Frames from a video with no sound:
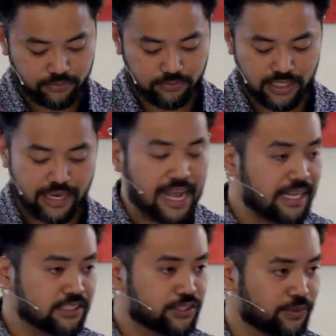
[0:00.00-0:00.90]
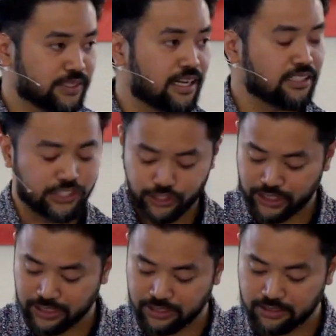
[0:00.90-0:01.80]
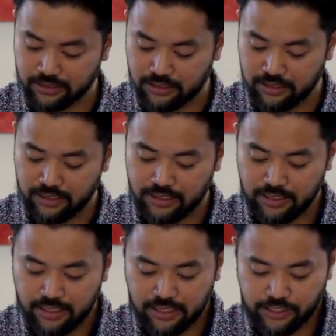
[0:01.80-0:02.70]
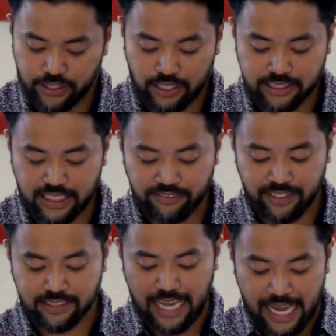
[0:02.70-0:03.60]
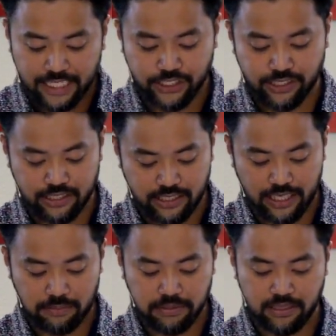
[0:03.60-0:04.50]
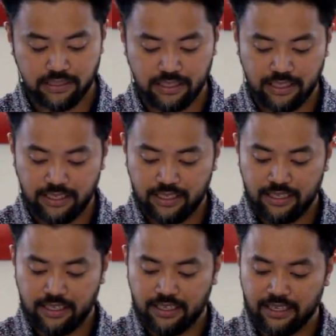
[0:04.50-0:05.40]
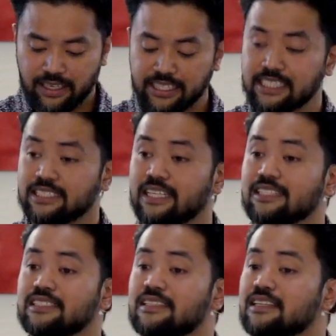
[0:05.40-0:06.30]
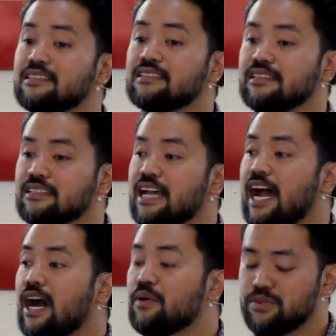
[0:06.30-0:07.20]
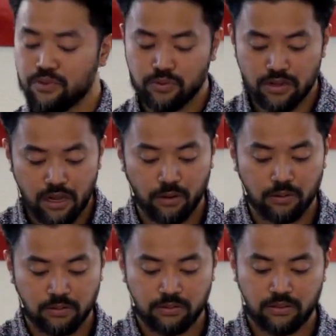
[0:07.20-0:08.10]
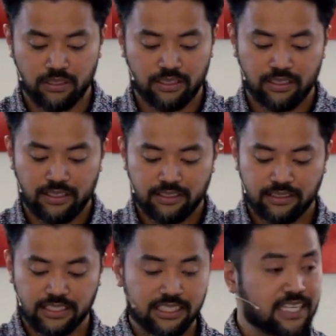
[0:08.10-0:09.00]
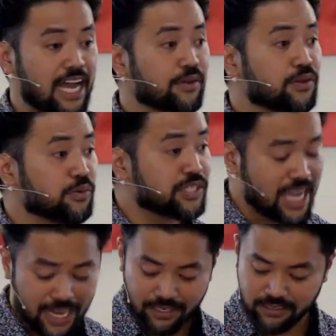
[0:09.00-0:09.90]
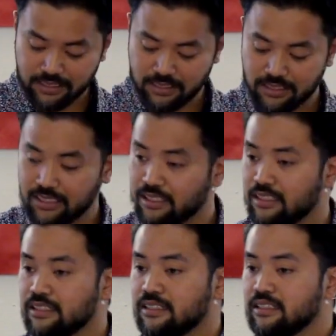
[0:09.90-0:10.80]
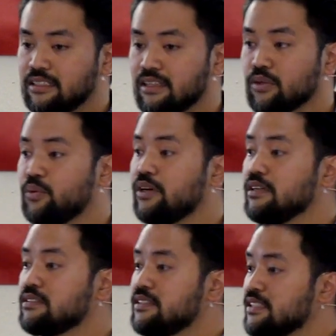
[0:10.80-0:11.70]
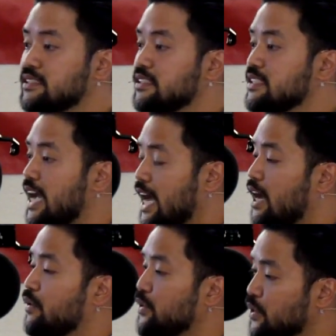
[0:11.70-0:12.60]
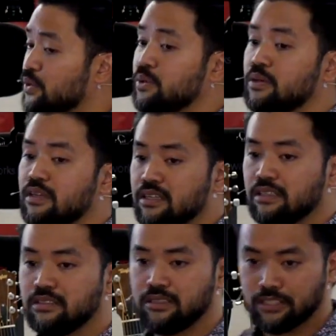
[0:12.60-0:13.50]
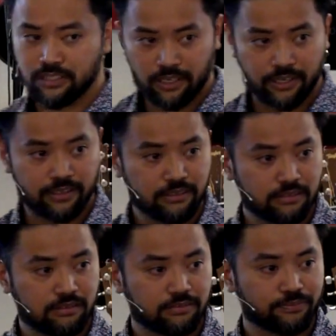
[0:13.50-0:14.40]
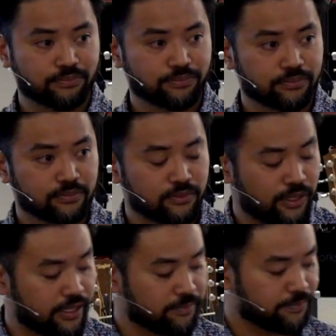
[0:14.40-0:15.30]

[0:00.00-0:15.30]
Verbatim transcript: It has to acknowledge Jesus. John is giving us action steps, and he says, This is how you know. This is how you test. In other words, this is how you discern, right?